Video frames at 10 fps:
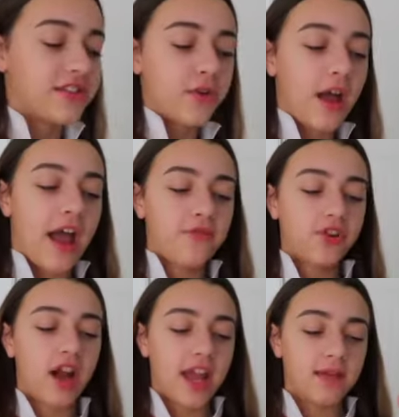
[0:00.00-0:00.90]
so
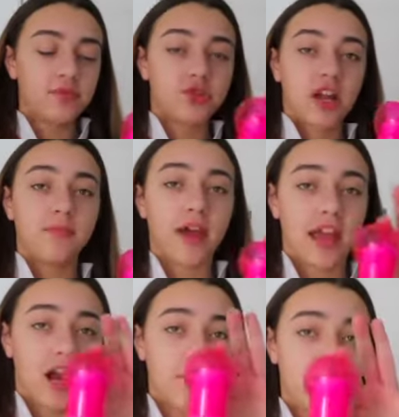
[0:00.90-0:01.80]
after I straighten my
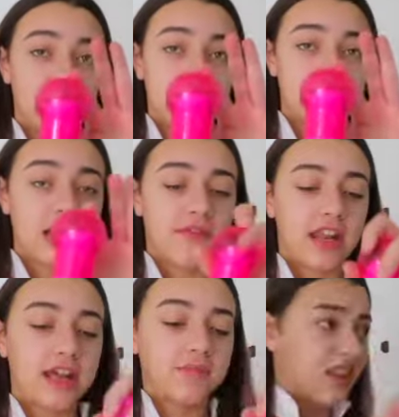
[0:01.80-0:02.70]
hair, I put this stuff in it. It